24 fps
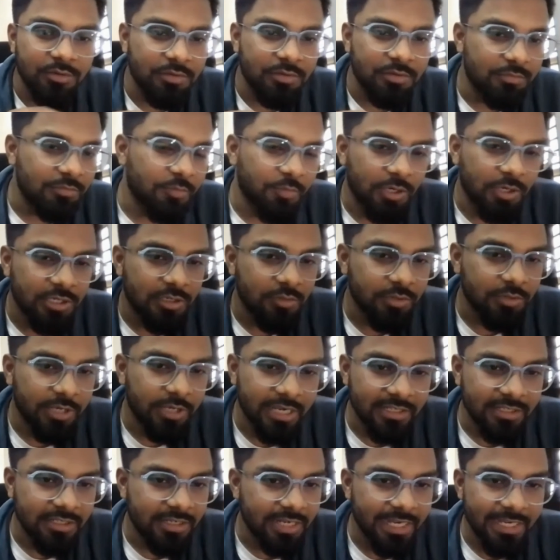what to
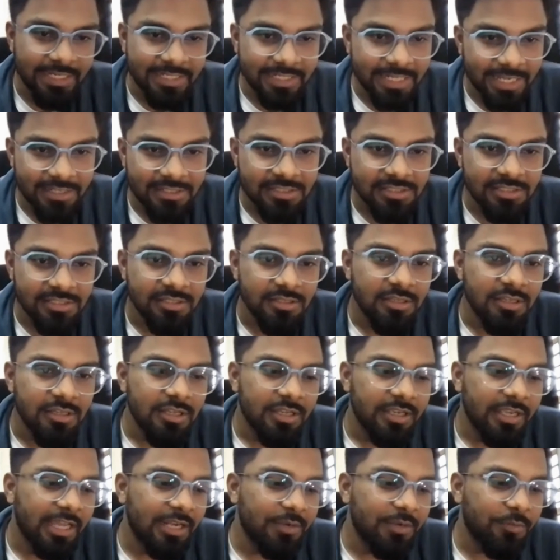write the right text
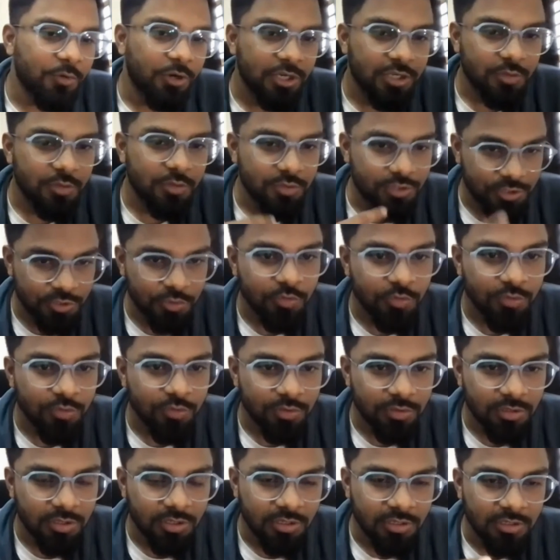and what to show
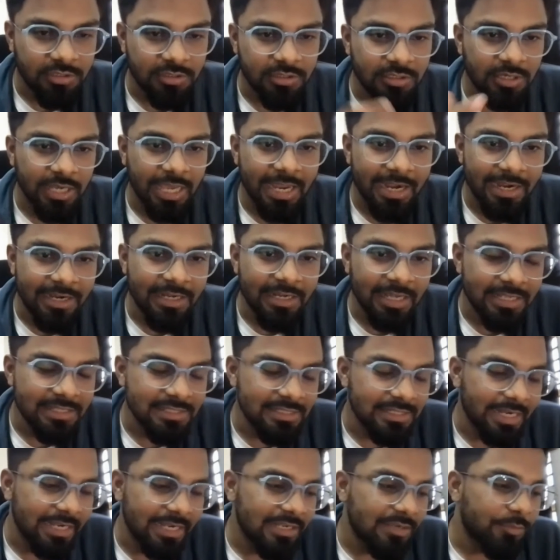the ad as
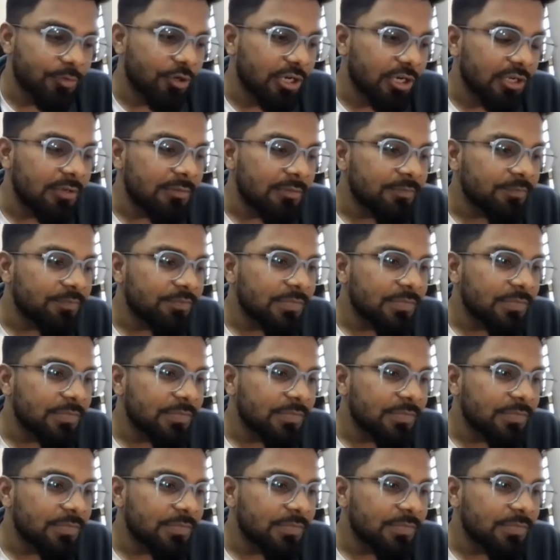right model.